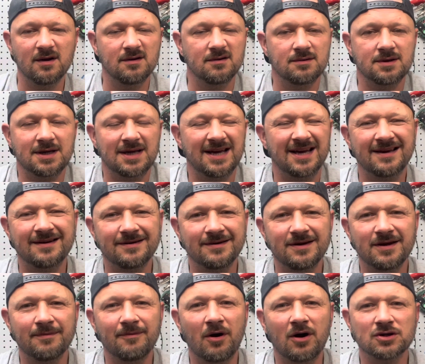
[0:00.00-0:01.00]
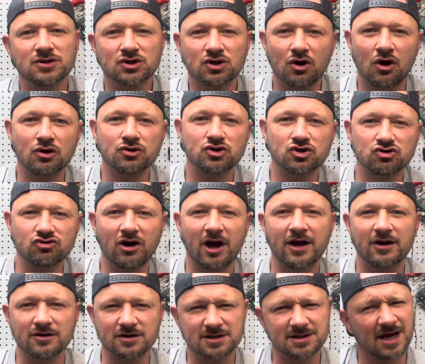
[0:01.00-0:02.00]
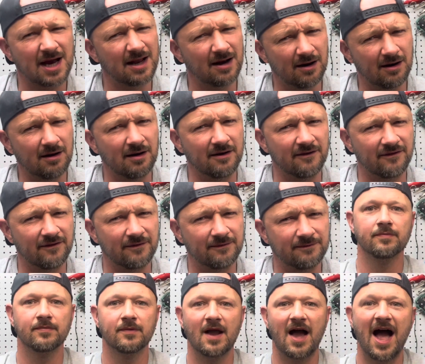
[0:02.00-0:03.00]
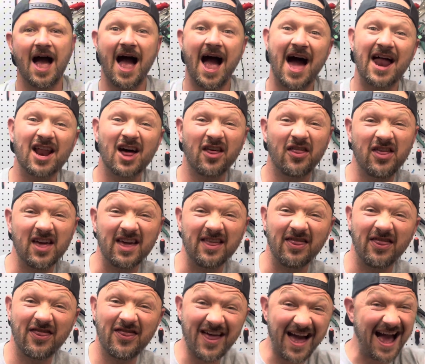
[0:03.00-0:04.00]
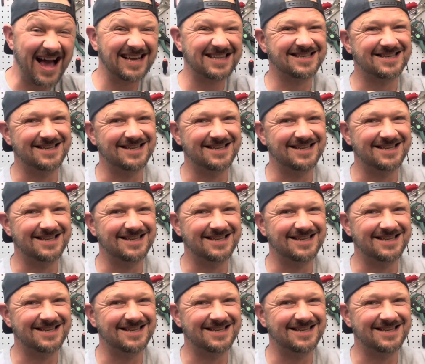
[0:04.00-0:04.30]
your mind's concentrating on staying alive. And I think that's